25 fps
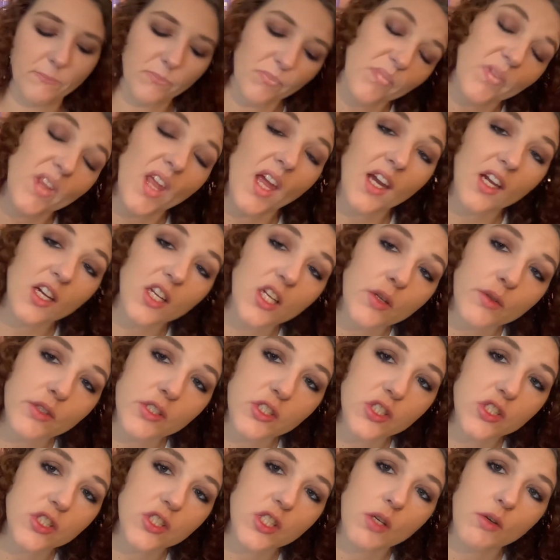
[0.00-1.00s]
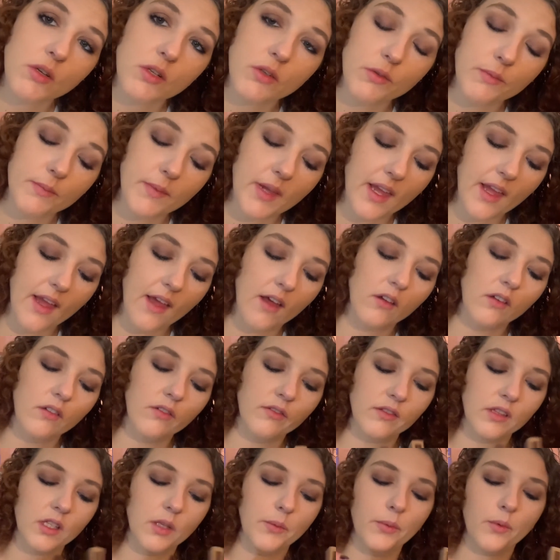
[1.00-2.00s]
I could always just go in with my E.L.F.
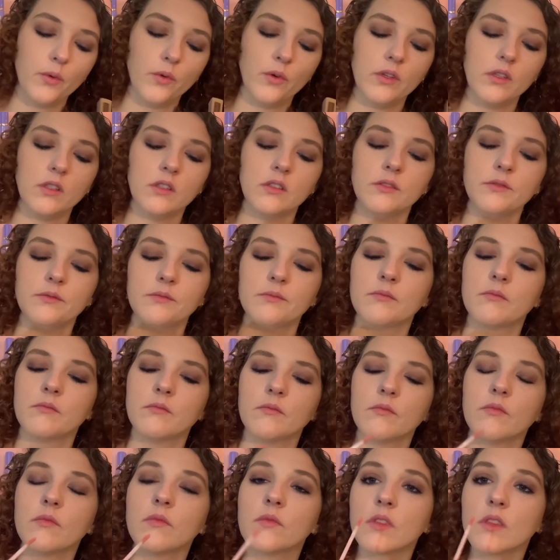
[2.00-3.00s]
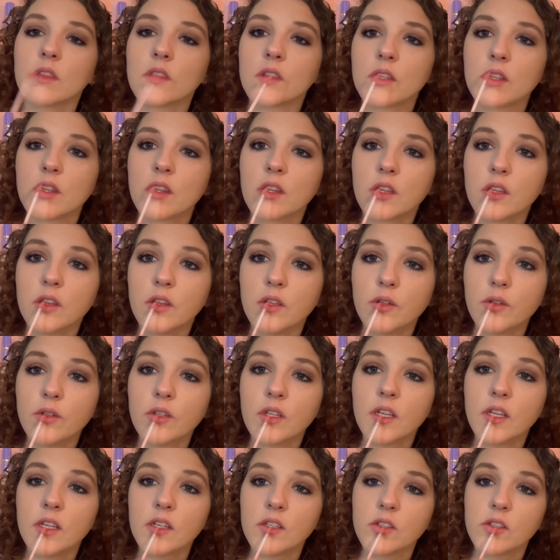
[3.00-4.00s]
lip oil. Nude
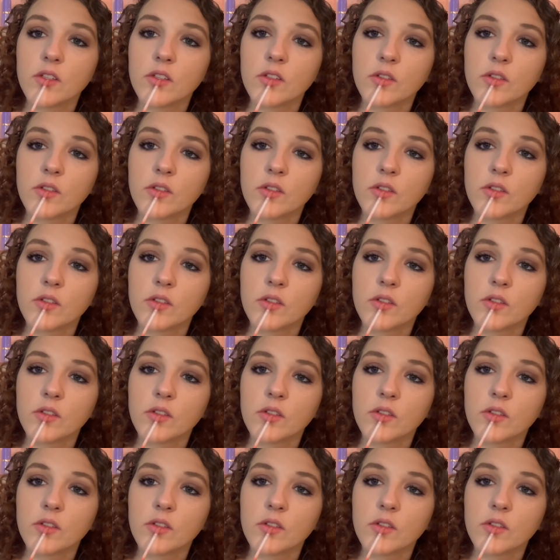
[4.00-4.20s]
Kiss.